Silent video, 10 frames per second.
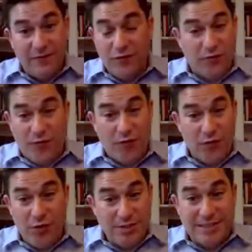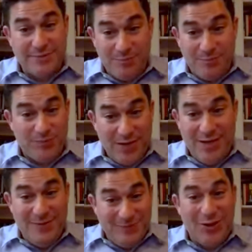for those
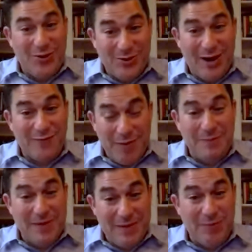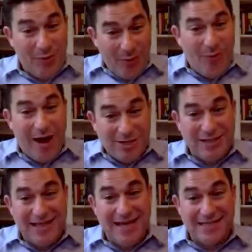you know government people watching this,